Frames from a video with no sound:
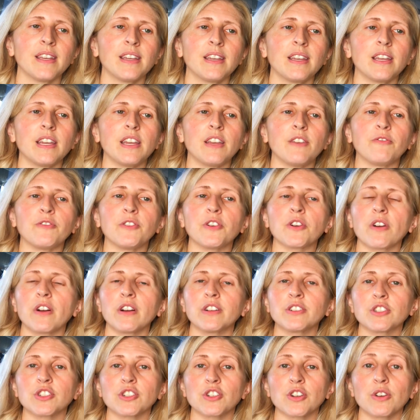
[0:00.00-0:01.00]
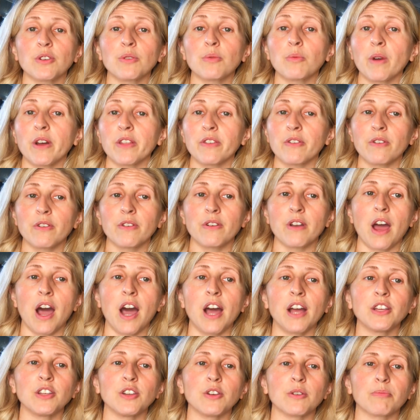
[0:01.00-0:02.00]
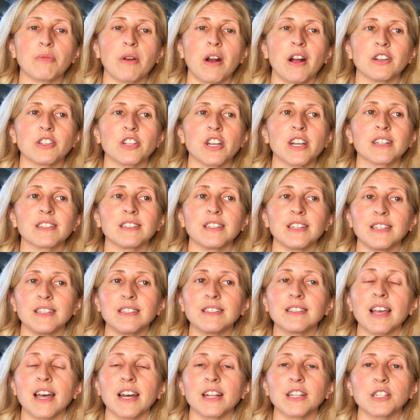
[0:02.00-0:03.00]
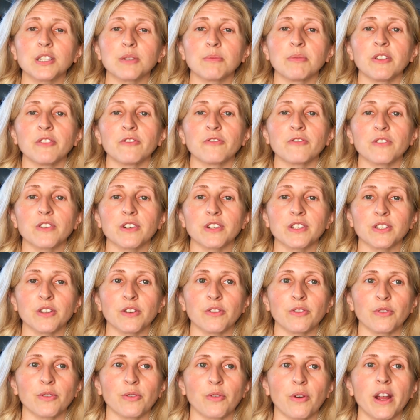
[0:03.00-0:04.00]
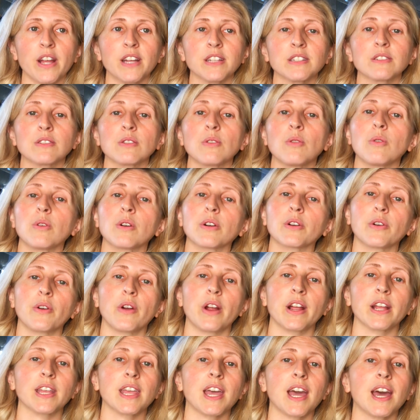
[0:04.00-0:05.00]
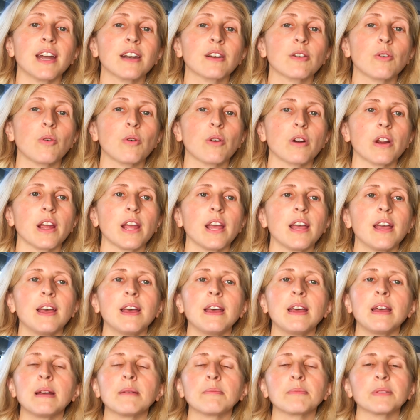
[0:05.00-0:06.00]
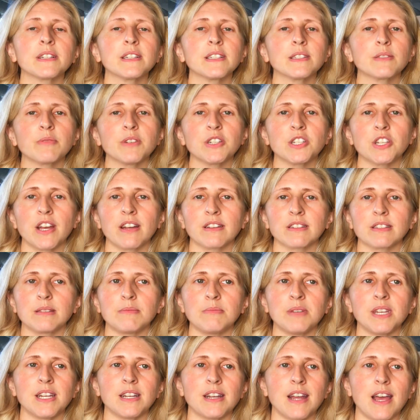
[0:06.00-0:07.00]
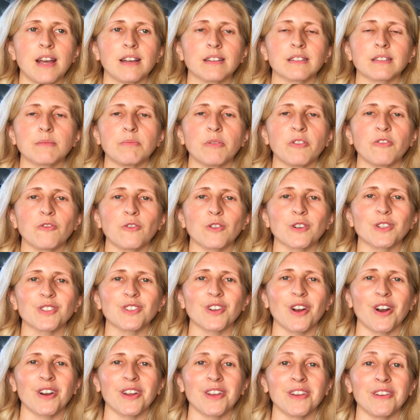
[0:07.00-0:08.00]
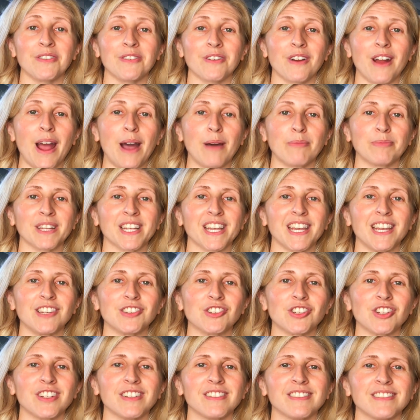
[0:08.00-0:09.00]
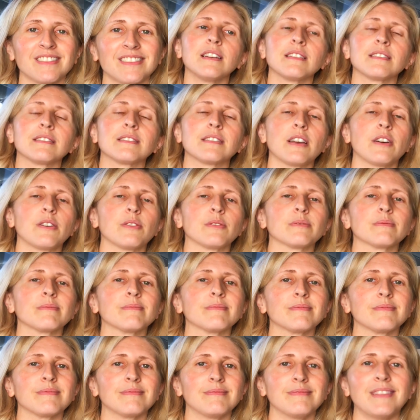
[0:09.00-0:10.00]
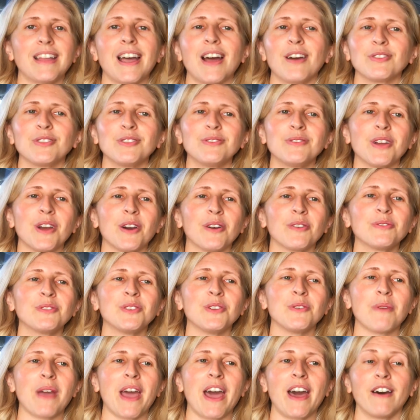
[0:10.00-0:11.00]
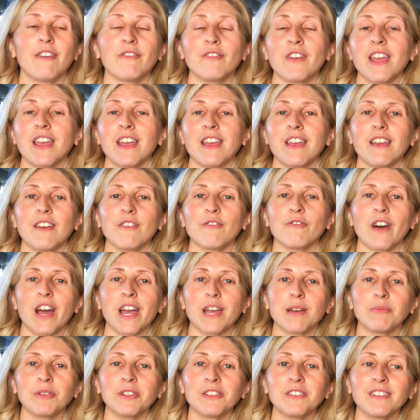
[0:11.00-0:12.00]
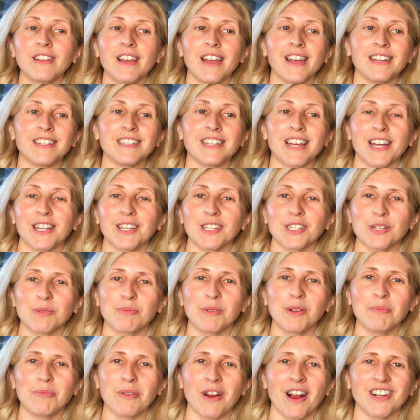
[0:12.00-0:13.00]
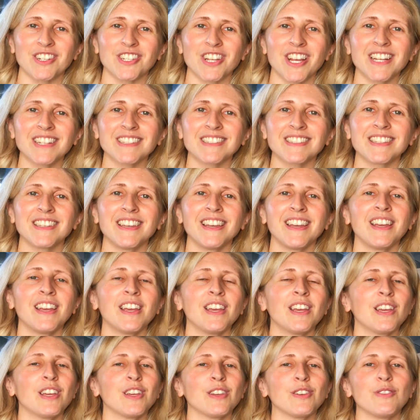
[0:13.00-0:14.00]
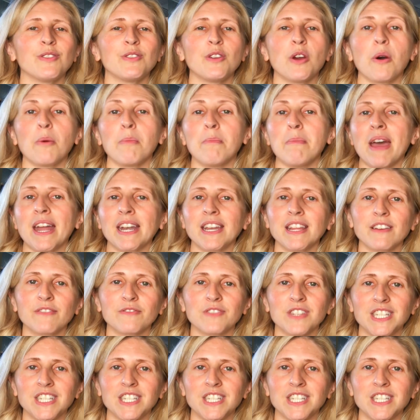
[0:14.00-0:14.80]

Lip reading: If you're unsure whether or not your project is eligible for a certain grant or grant category, please reach out to me and ask before starting your application. So now you know you have a viable and eligible project, you know many of the